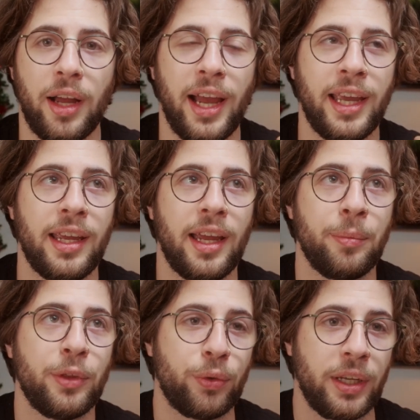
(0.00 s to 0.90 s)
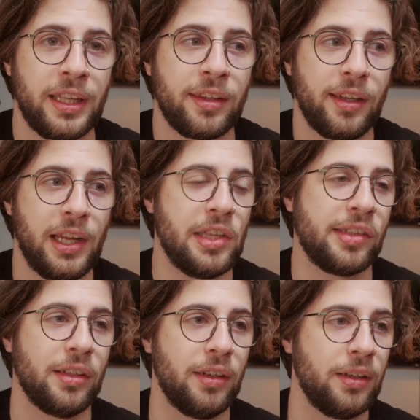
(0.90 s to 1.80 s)
I am trained
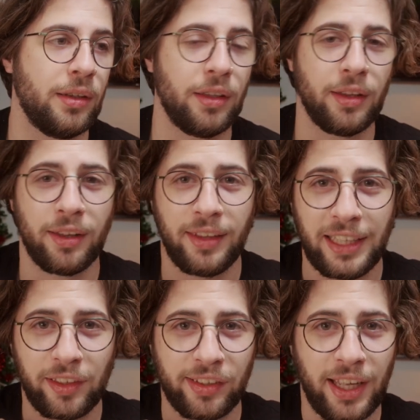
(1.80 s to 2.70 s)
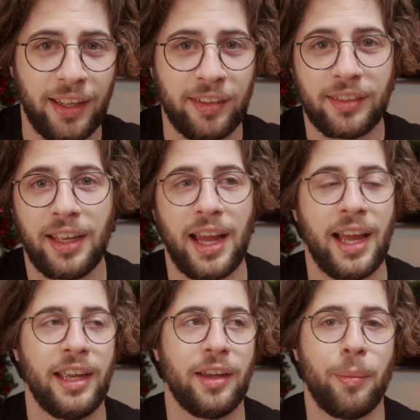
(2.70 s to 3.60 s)
as a data science guy,